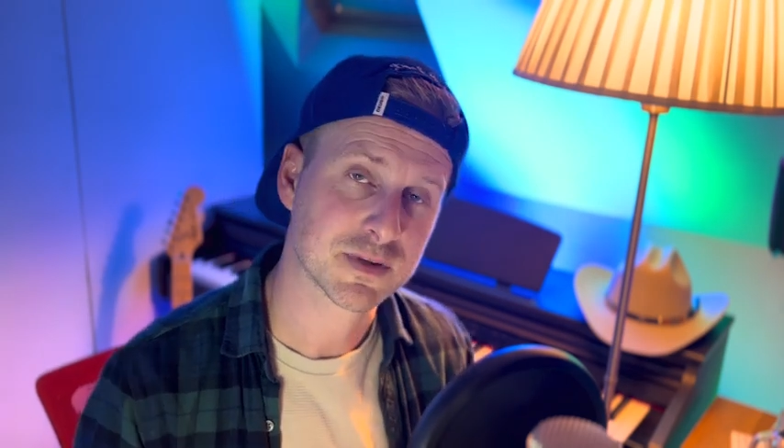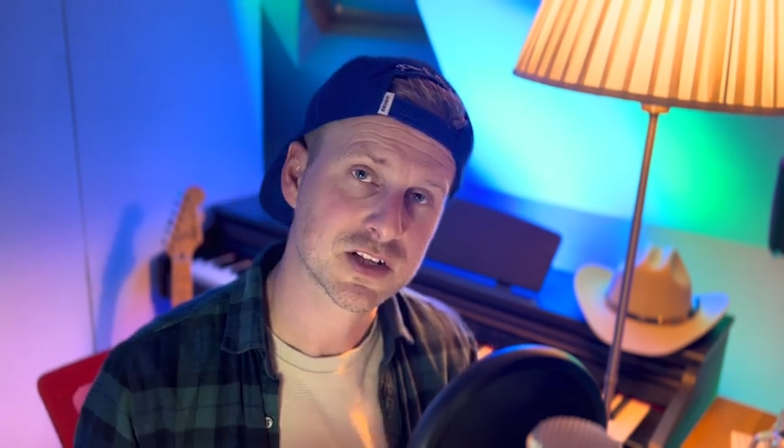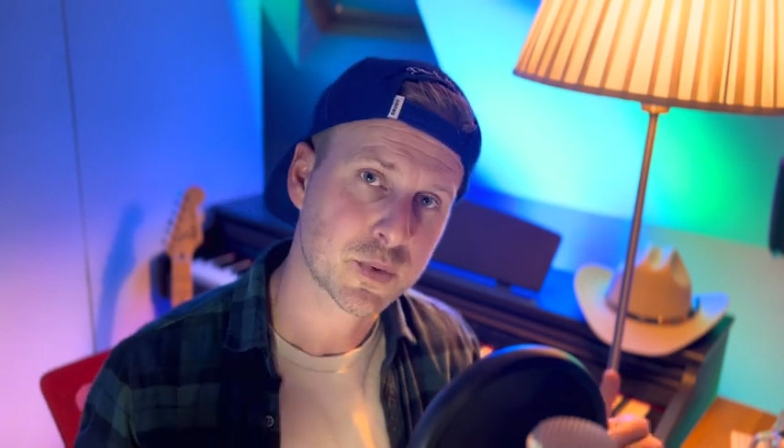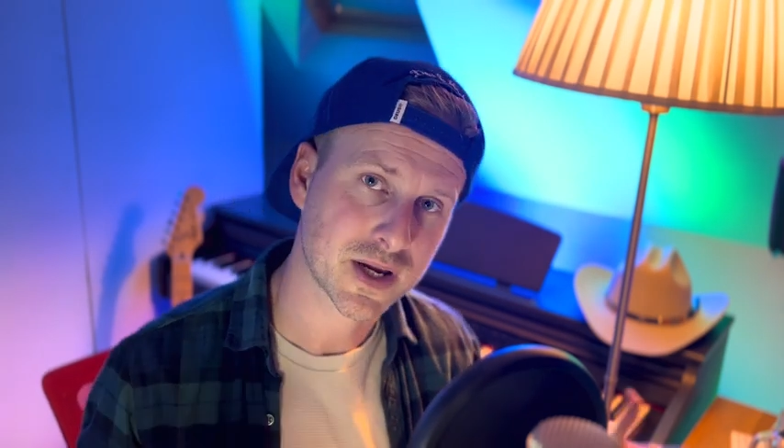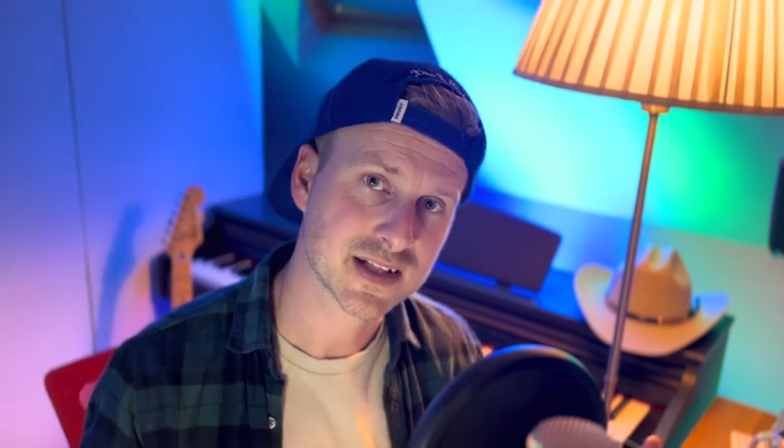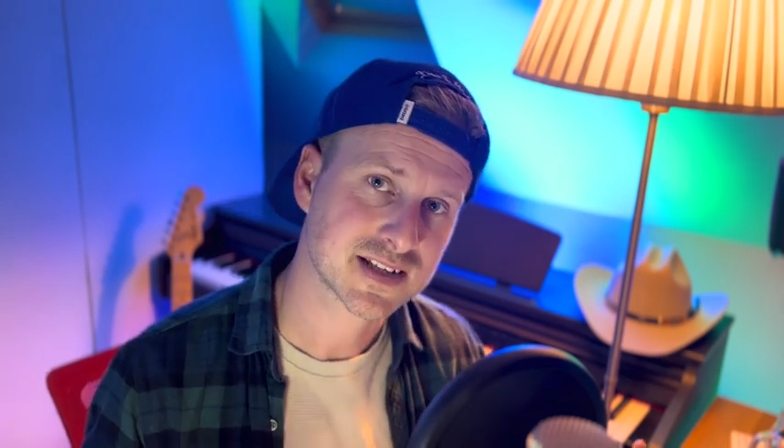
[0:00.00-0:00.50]

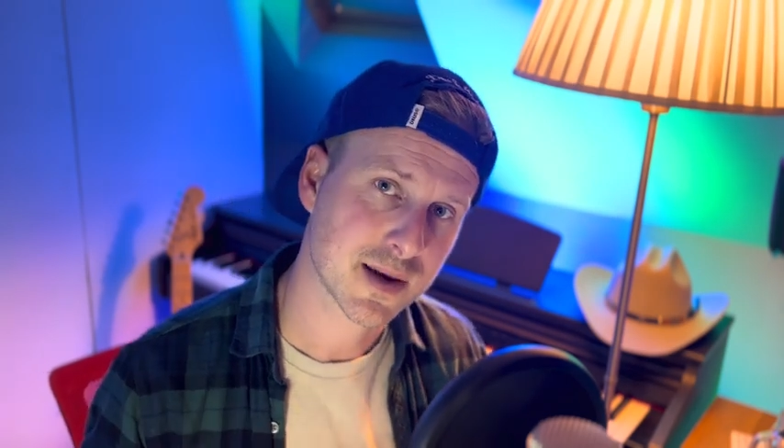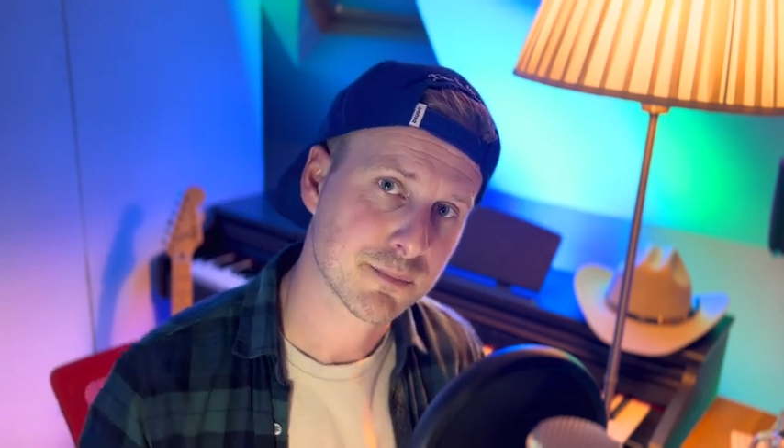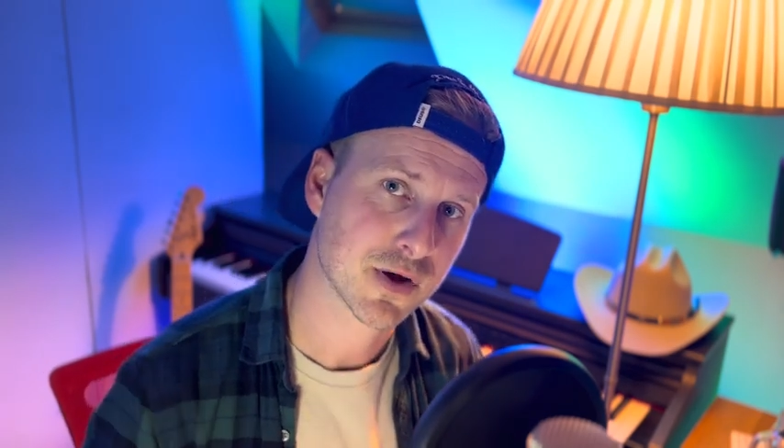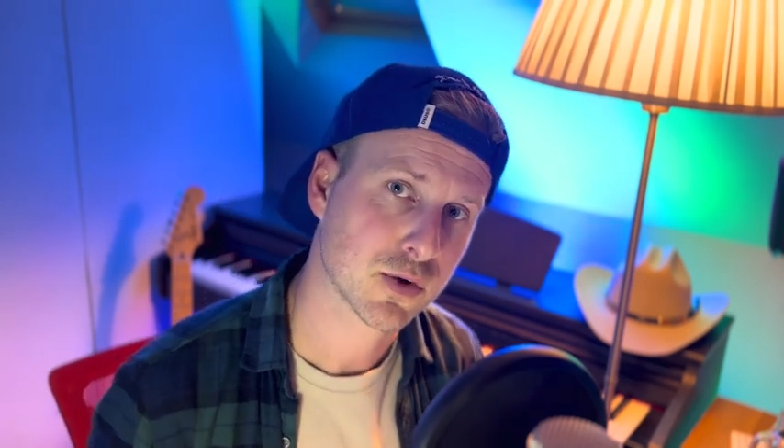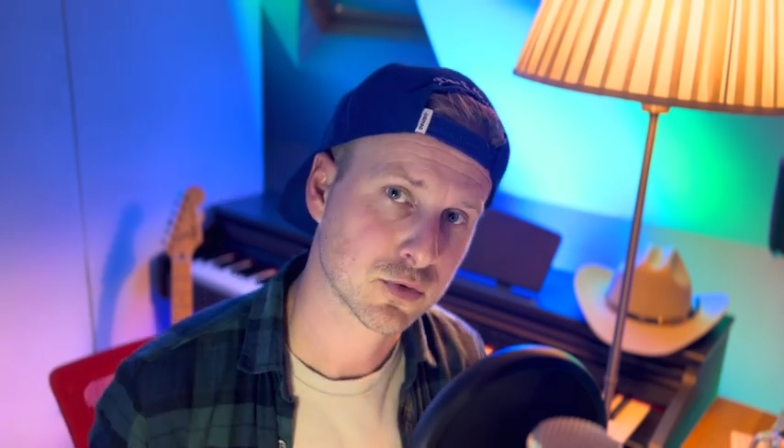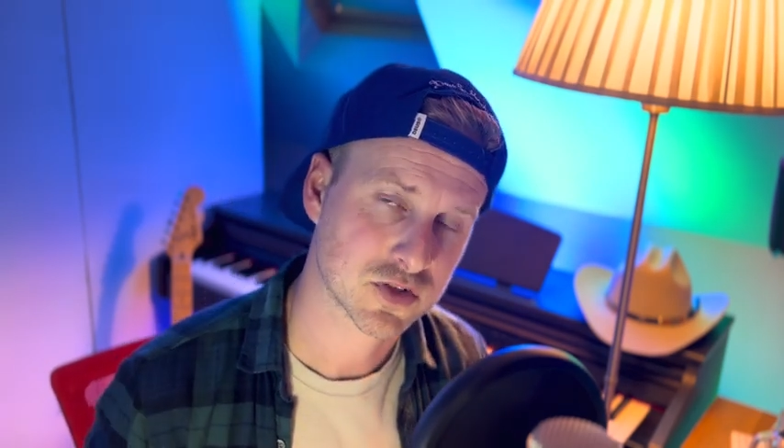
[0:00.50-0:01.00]
between
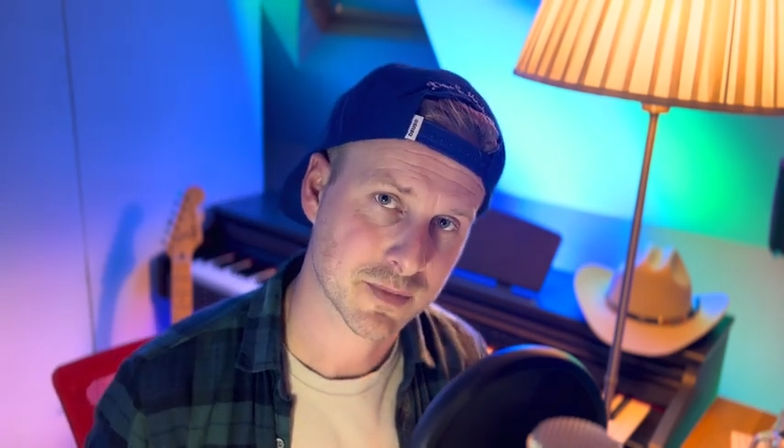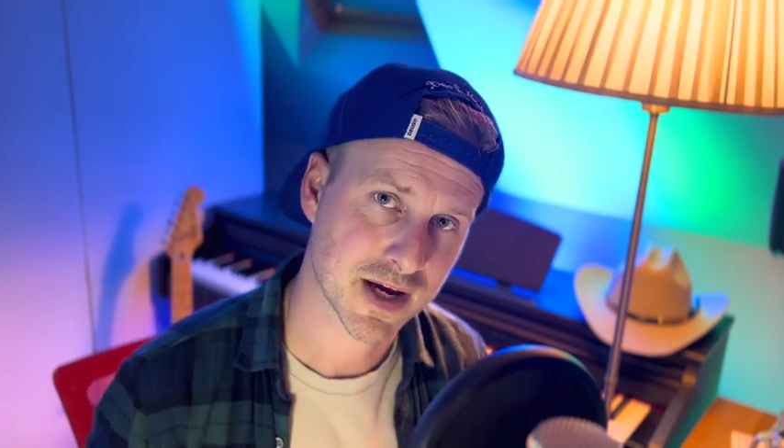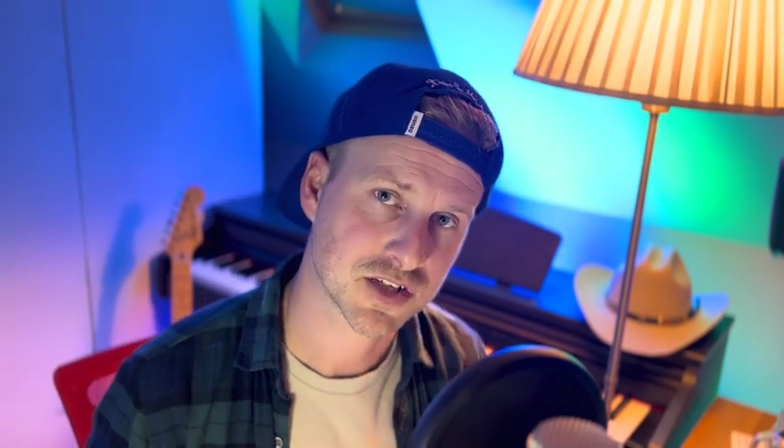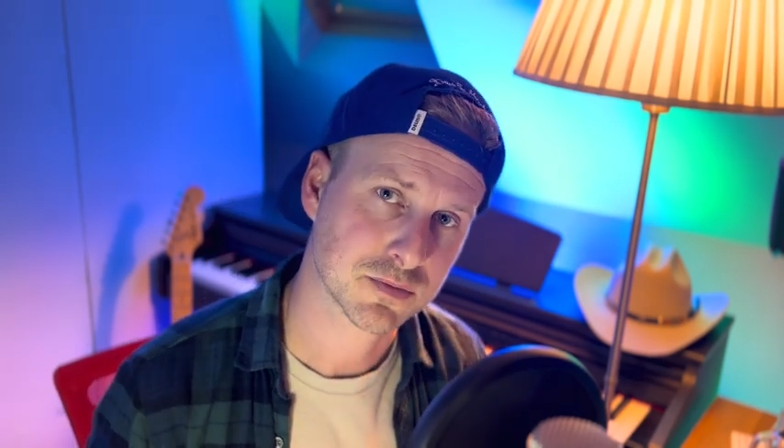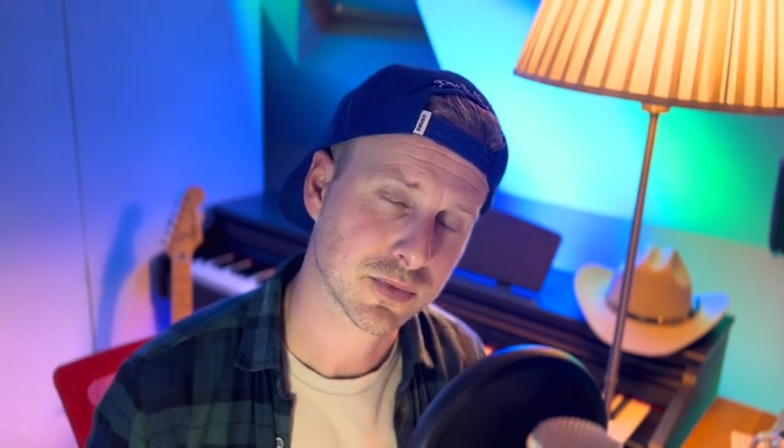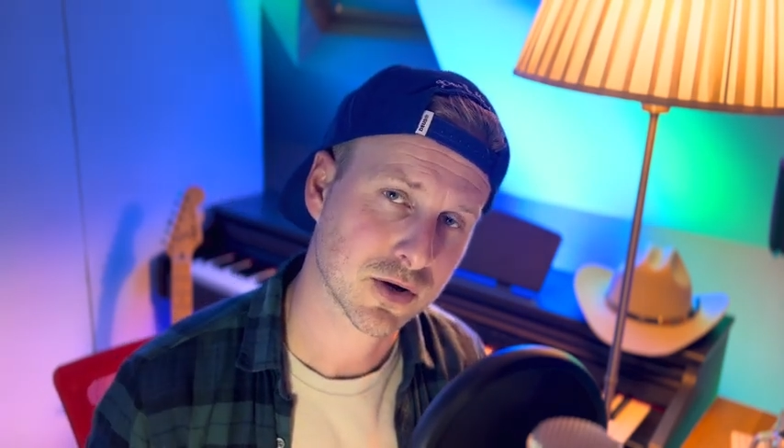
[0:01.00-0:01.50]
tempo
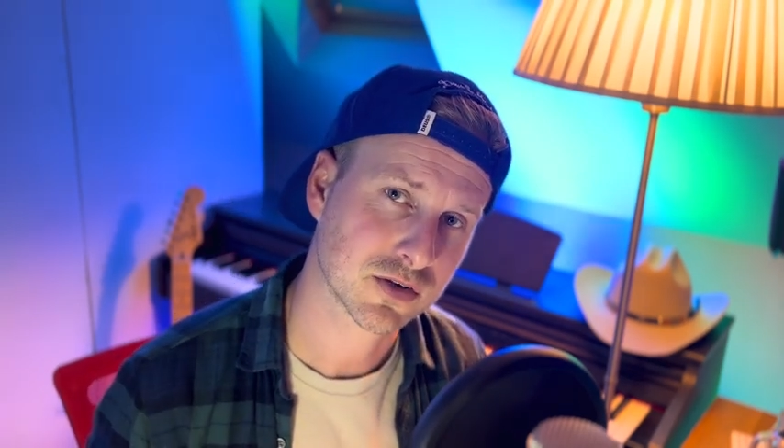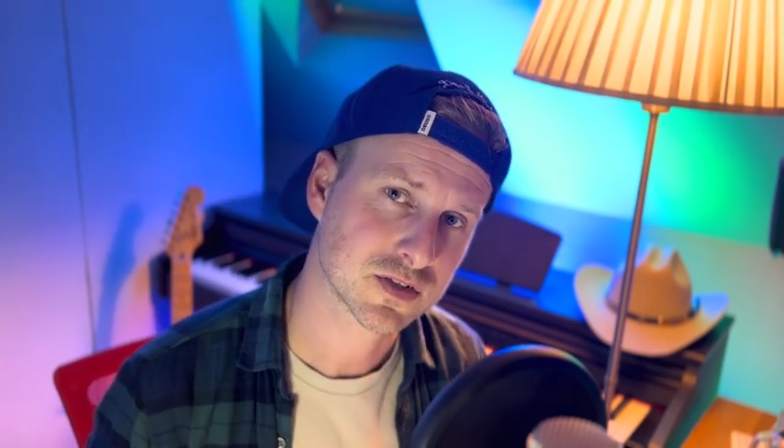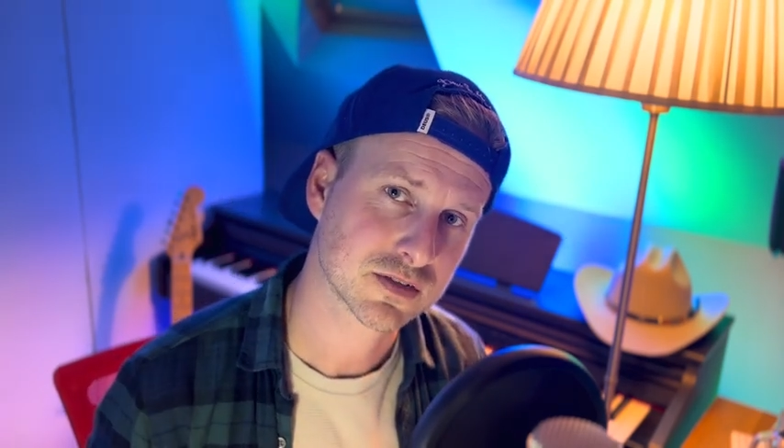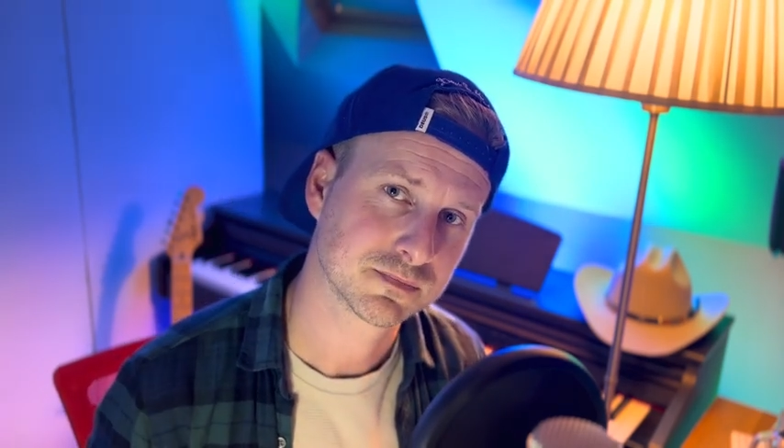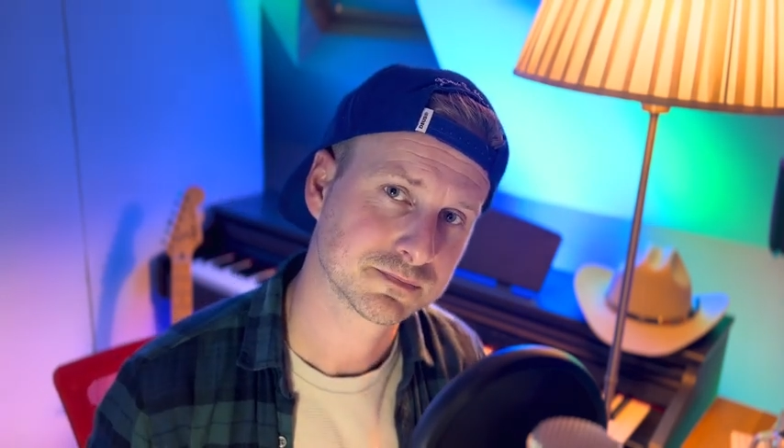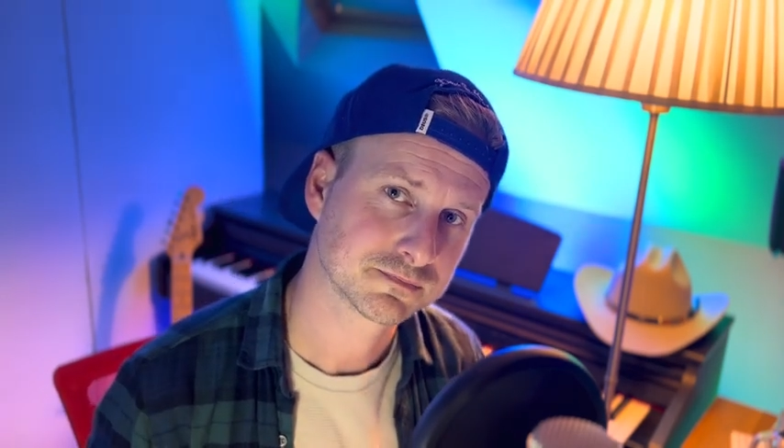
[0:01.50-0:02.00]
automation
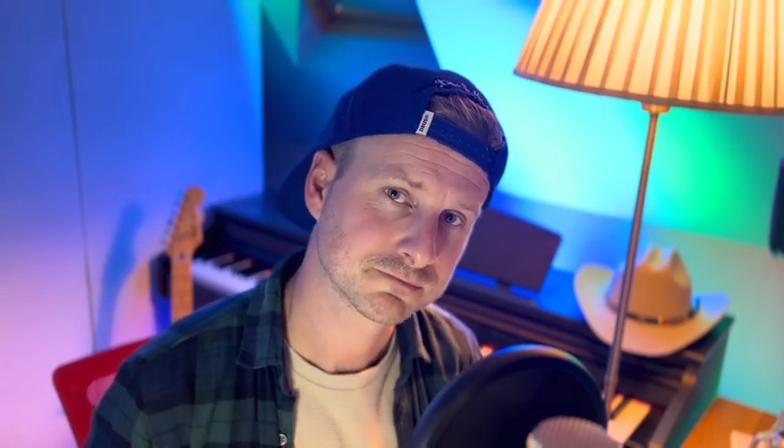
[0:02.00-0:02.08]
blocks.